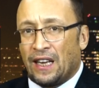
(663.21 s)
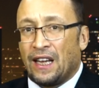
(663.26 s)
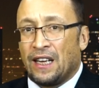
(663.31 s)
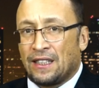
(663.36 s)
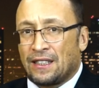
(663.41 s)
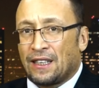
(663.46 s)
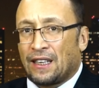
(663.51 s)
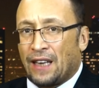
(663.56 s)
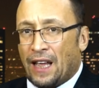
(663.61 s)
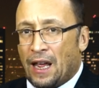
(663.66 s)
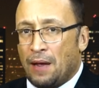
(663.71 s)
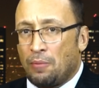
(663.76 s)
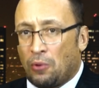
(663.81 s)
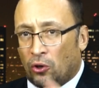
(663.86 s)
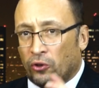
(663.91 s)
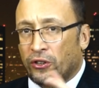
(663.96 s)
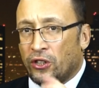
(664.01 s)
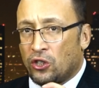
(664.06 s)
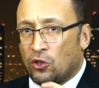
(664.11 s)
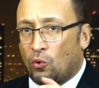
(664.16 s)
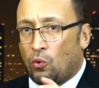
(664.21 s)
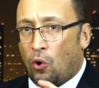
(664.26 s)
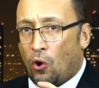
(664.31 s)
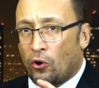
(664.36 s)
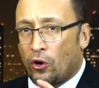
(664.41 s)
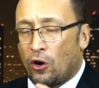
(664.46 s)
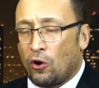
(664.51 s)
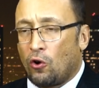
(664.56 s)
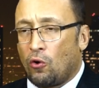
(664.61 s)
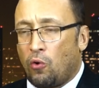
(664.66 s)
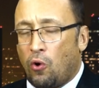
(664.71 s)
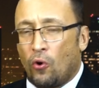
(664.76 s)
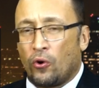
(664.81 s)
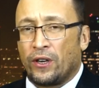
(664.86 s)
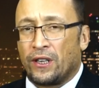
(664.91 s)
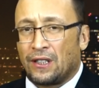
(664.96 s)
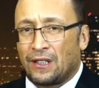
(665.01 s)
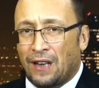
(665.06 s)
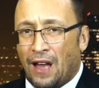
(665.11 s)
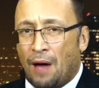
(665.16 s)
is labeled as quote-unquote
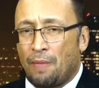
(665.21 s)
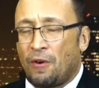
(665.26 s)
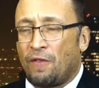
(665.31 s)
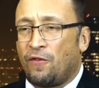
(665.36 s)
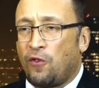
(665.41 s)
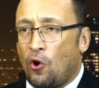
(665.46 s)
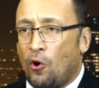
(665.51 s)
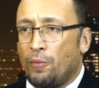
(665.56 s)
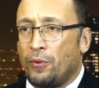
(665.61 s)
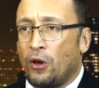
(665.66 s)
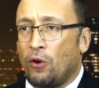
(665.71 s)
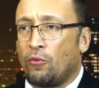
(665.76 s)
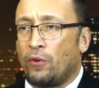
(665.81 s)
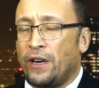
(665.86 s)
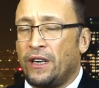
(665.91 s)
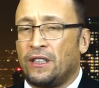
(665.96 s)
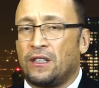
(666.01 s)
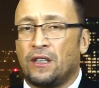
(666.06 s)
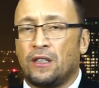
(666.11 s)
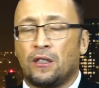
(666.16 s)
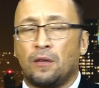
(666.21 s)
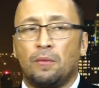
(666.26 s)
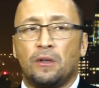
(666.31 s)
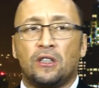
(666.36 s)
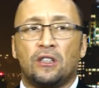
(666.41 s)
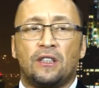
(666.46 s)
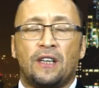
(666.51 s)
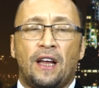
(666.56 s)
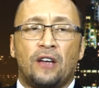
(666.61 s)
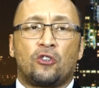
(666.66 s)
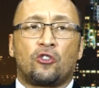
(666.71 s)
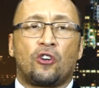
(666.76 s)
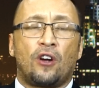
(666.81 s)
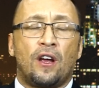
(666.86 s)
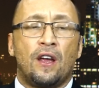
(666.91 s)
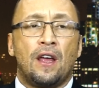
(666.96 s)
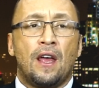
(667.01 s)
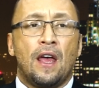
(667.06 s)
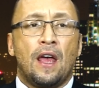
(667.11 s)
Islamophobia, racism, etc.